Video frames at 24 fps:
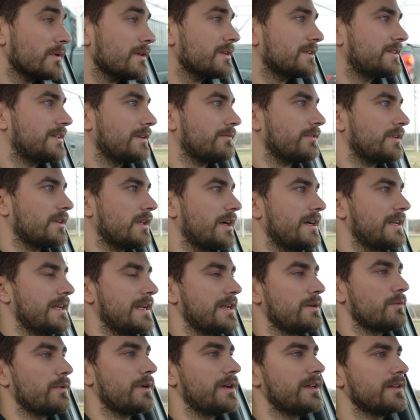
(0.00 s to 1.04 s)
relatively light
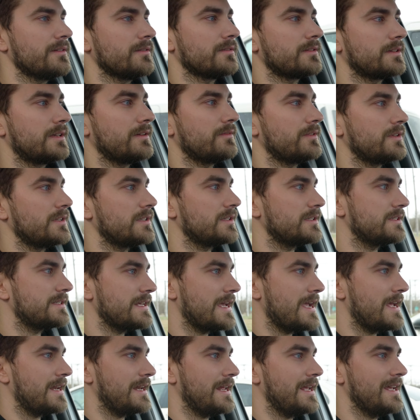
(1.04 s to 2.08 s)
anyway, given the
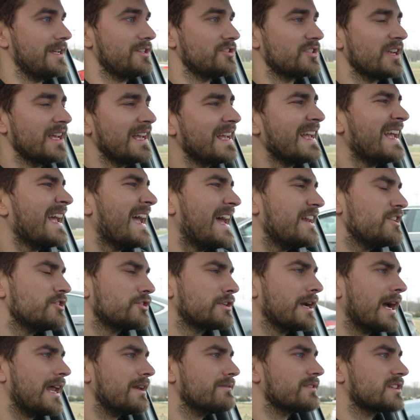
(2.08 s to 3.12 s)
day and age. And you'd
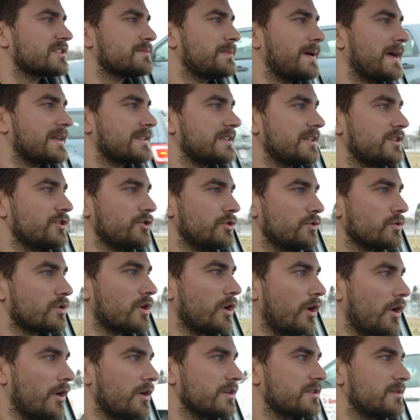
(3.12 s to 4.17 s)
kind of expect a new
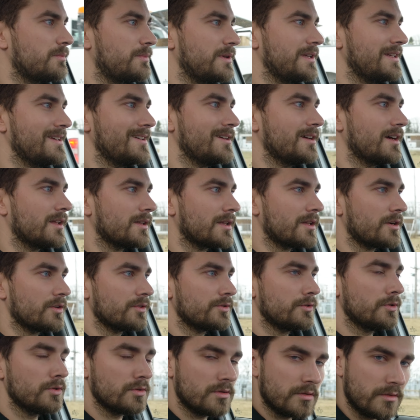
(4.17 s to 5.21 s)
car to be a little
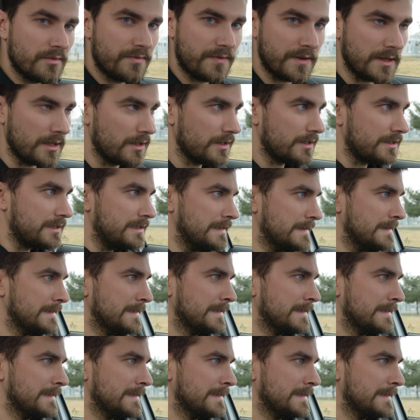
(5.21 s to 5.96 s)
neutered feeling.